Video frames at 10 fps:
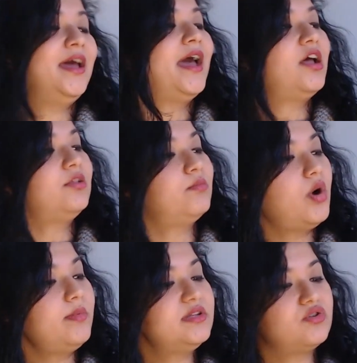And
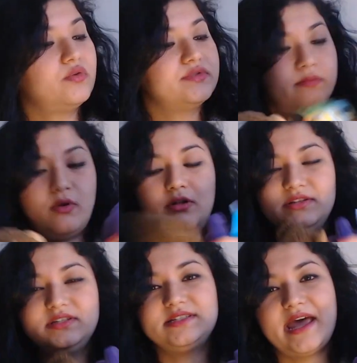Bobby throws the ball
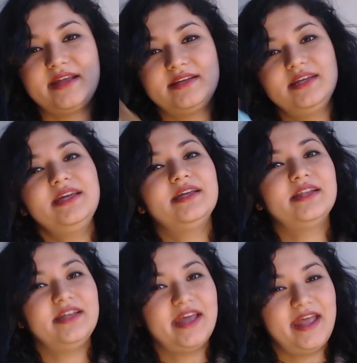to Teddy,
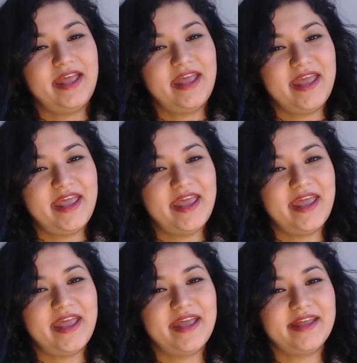and
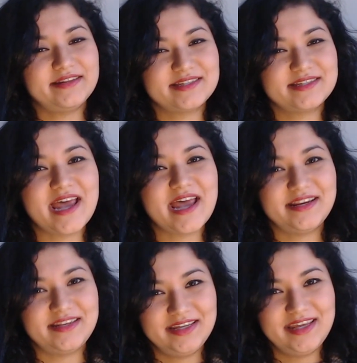Teddy
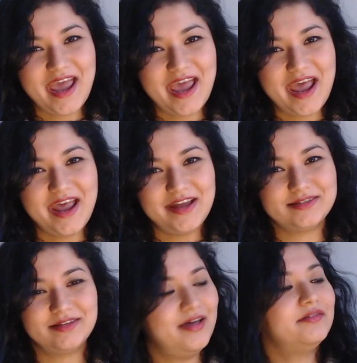catches.
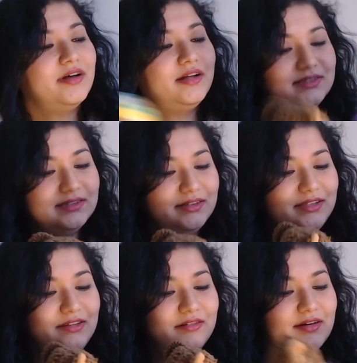Well done,
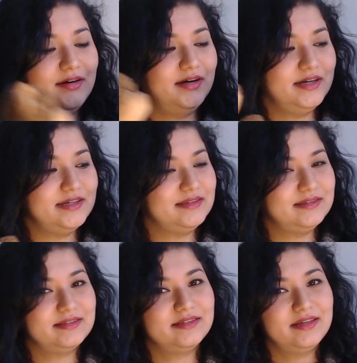you guys.
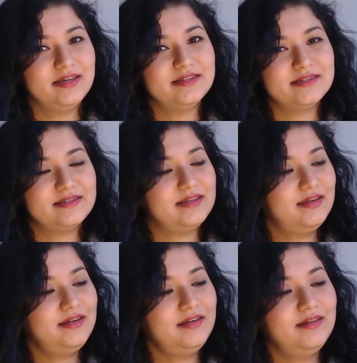
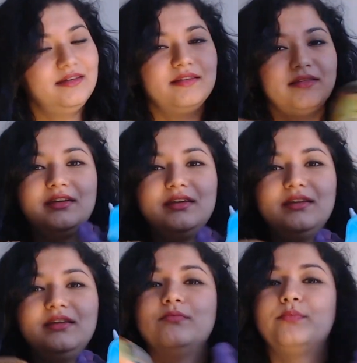See, they
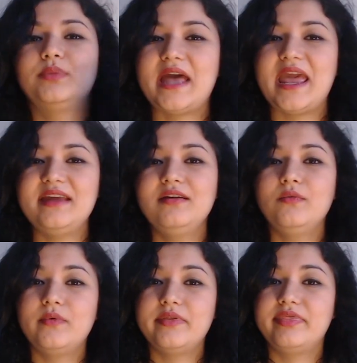play
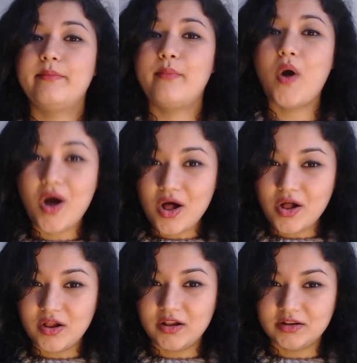with the
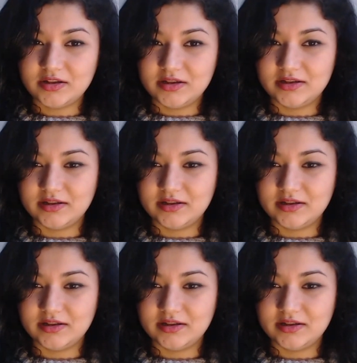ball.